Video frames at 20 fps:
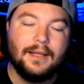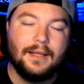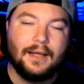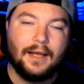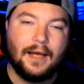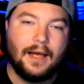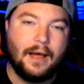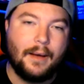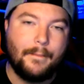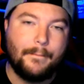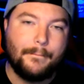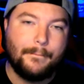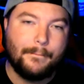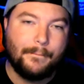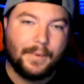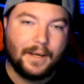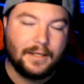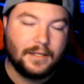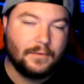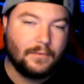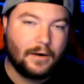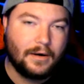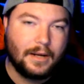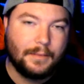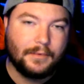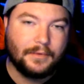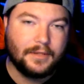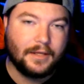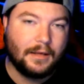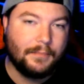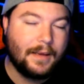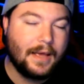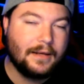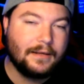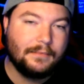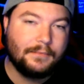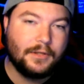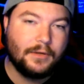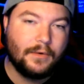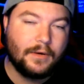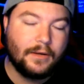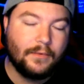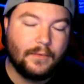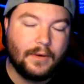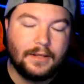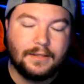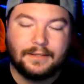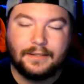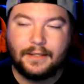but you are able to command him, do what he wants,